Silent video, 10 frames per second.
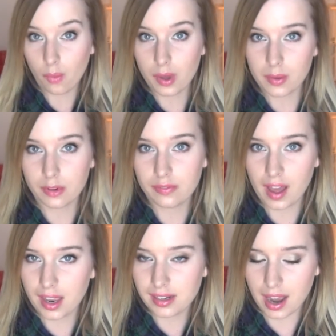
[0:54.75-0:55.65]
We will
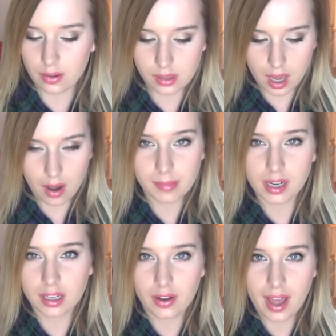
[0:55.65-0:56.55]
find out, though. I'm
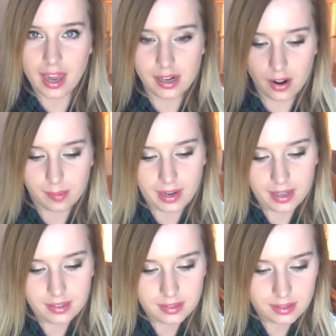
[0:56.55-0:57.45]
going to go ahead and open
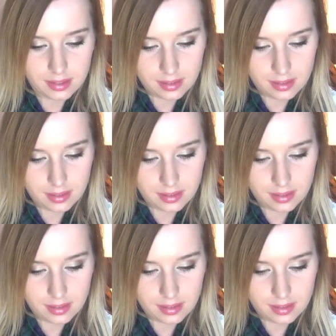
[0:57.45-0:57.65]
it.